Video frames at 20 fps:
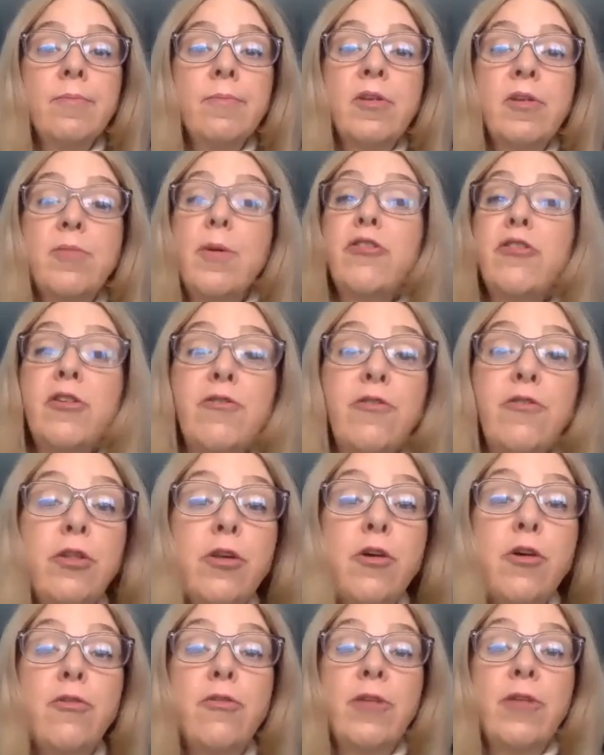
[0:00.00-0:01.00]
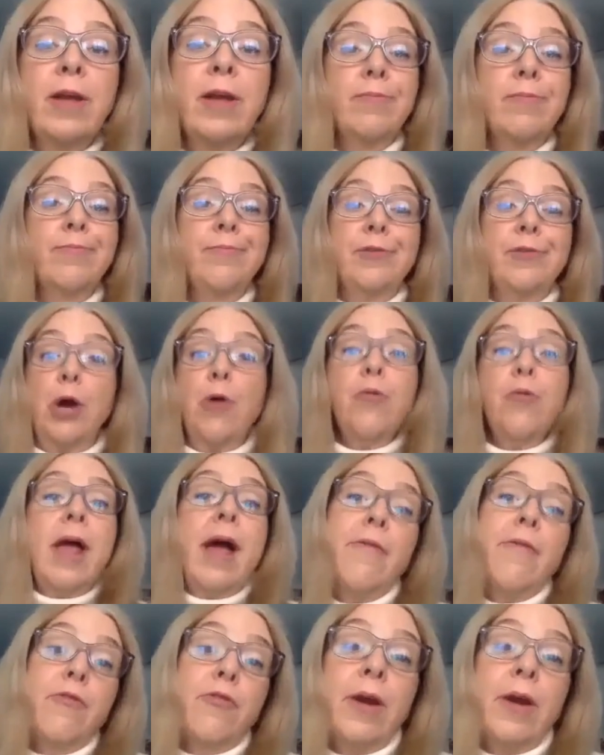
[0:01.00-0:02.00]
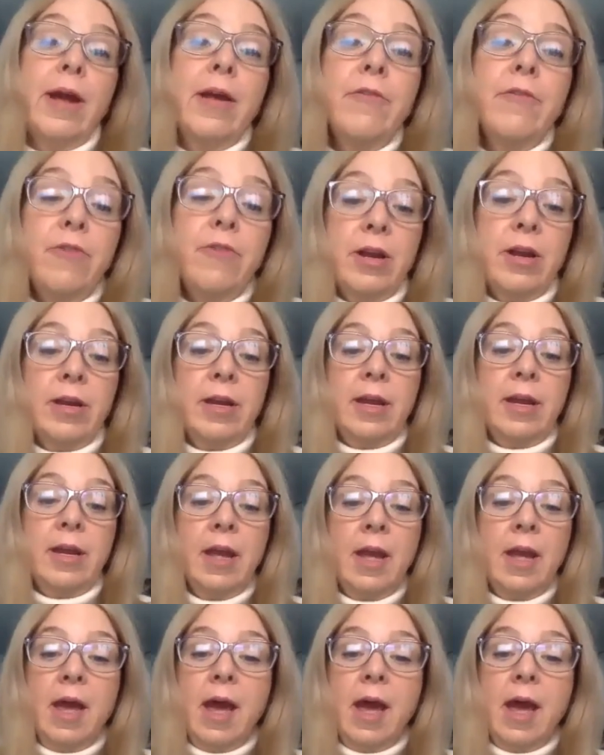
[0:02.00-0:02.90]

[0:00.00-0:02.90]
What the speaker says: especially for those that don't have grant funding,